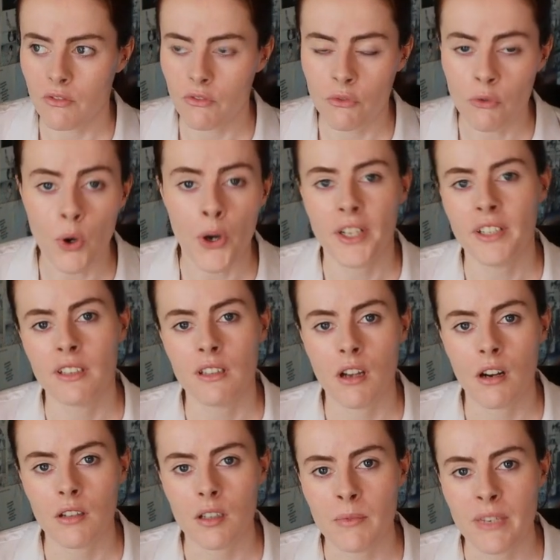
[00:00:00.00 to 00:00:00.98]
Word
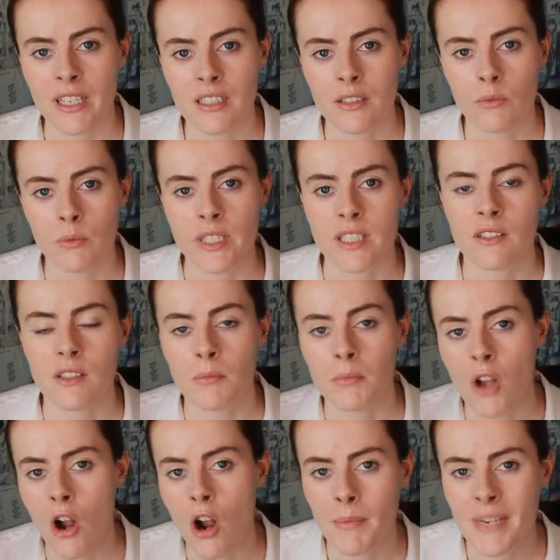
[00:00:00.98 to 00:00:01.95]
document with some
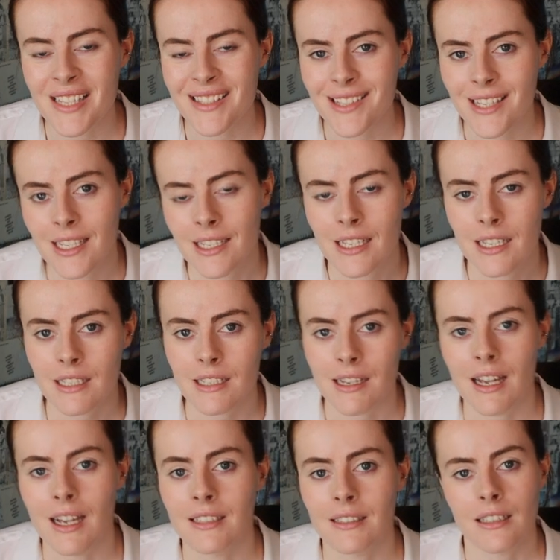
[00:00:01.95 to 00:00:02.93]
comments in it
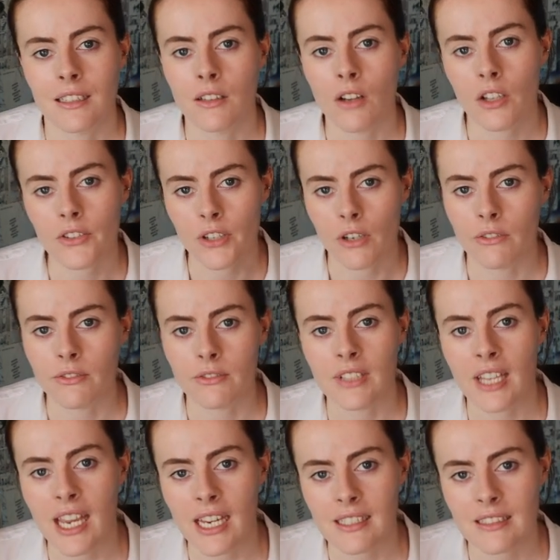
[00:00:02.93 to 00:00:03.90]
and a lot of
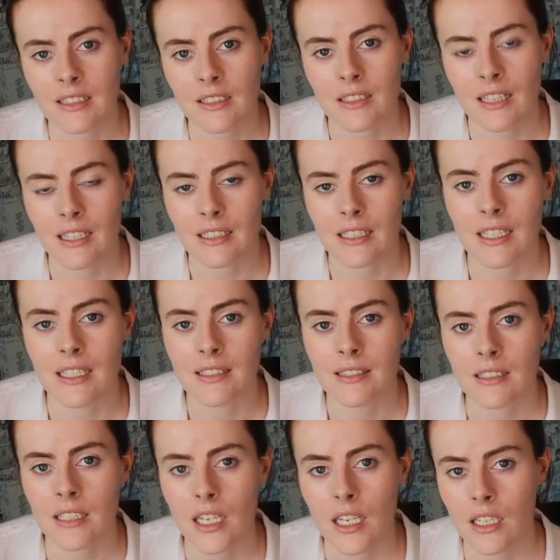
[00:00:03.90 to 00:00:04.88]
text that is